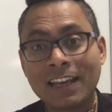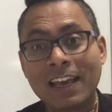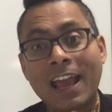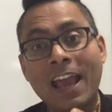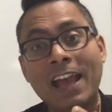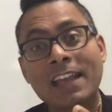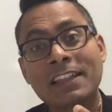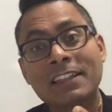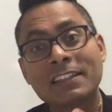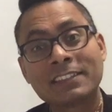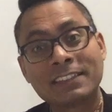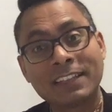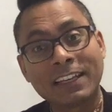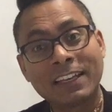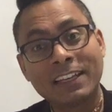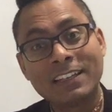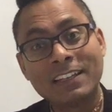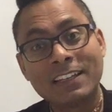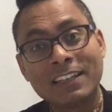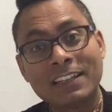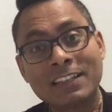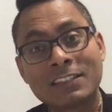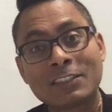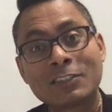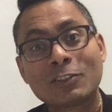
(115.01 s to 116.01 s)
and the
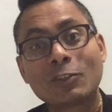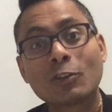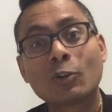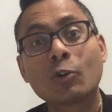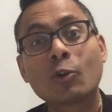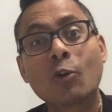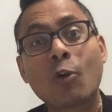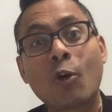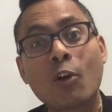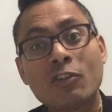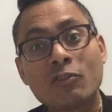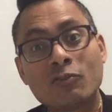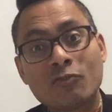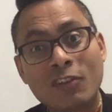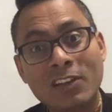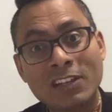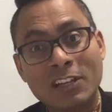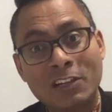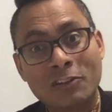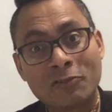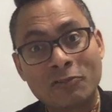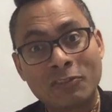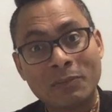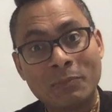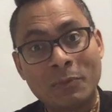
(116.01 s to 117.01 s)
second is
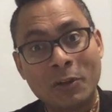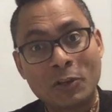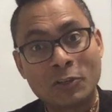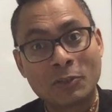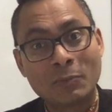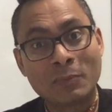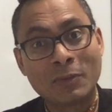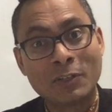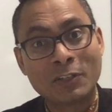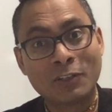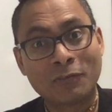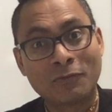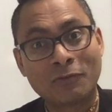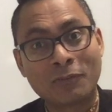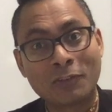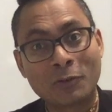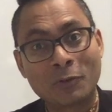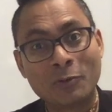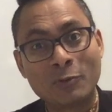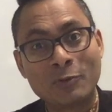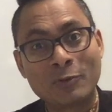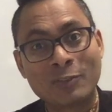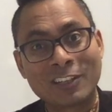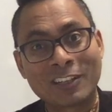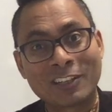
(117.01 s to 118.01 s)
contralateral measurement of
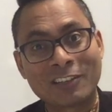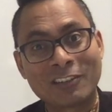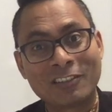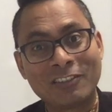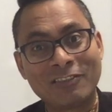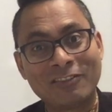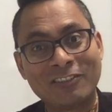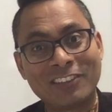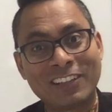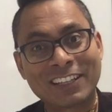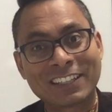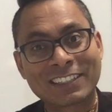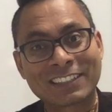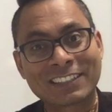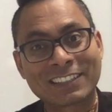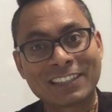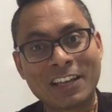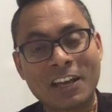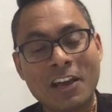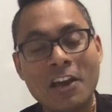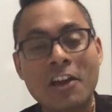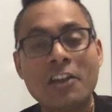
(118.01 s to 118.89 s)
acoustic reflex.